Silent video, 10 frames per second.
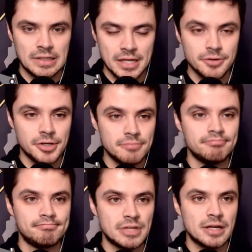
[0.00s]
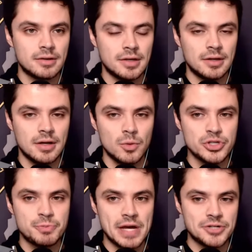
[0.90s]
I agree. Yeah, I
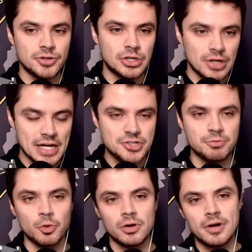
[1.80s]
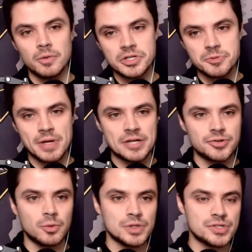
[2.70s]
wish Patrick crashed more. I wish
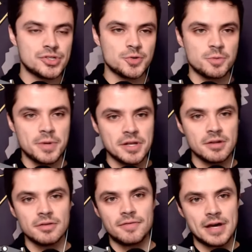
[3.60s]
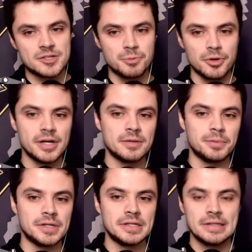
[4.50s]
Patrick wasn't so dependent on the fast break,
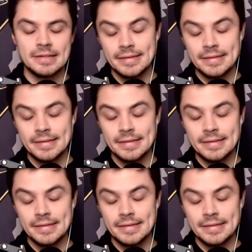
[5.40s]
but